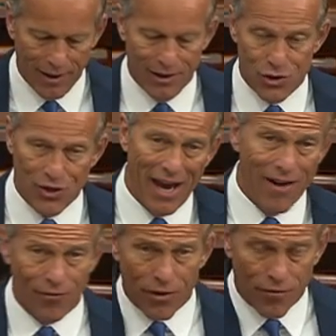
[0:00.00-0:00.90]

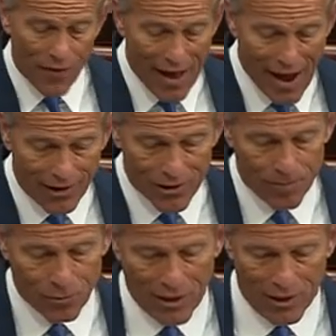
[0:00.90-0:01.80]
save for the fact
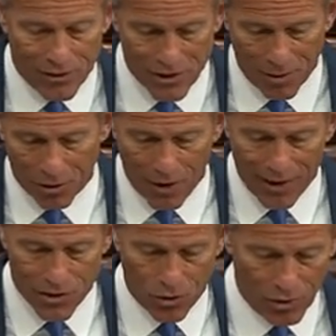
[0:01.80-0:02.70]
the
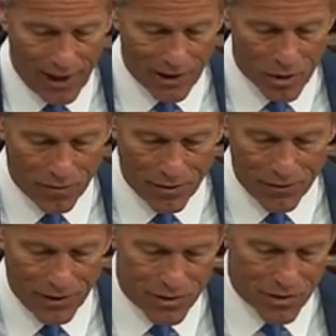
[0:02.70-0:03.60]
Democrats don't like some of
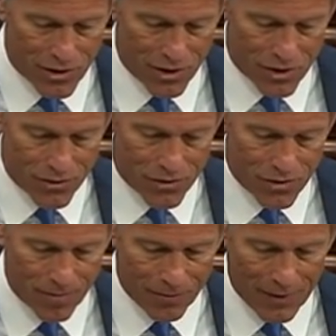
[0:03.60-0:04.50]
its decisions,
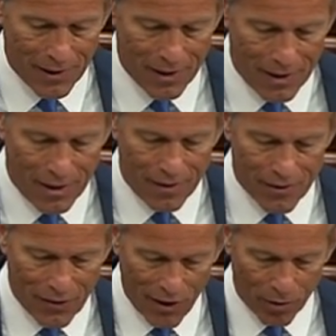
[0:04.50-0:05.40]

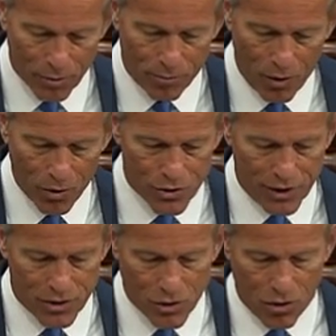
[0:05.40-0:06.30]
that they are
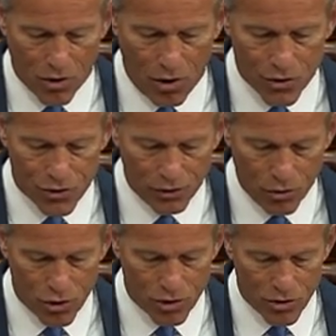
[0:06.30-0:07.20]
proposing so-called
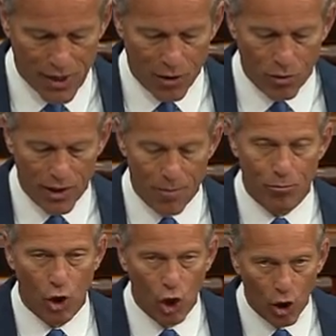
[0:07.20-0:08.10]
solutions that would
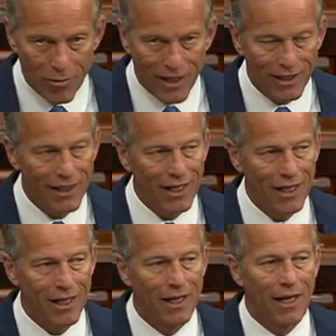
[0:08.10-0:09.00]

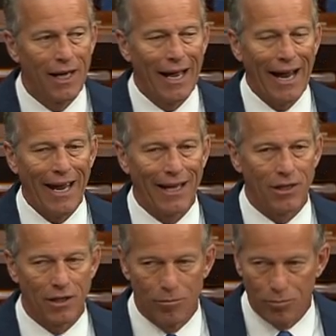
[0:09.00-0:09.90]
permanently and
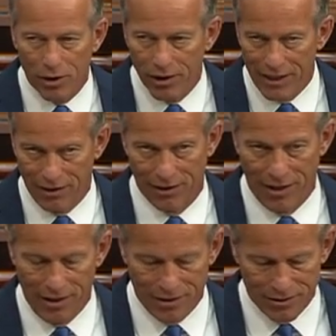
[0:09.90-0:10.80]

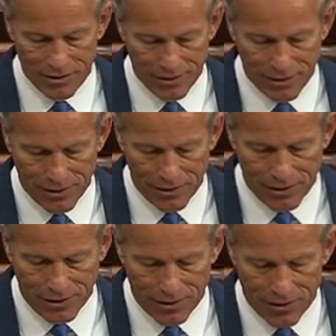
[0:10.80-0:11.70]
completely
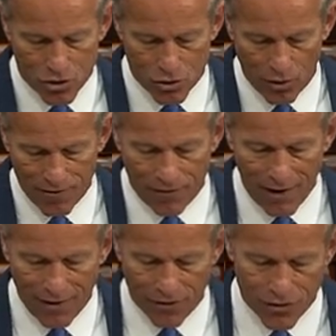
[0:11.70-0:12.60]
destroy
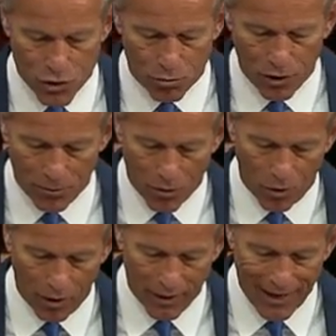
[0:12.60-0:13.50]
faith in the Supreme
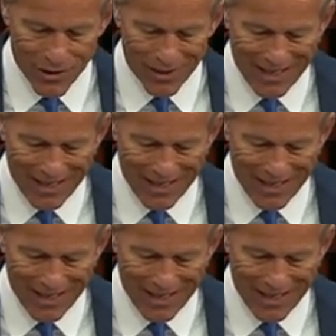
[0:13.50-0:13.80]
Court as an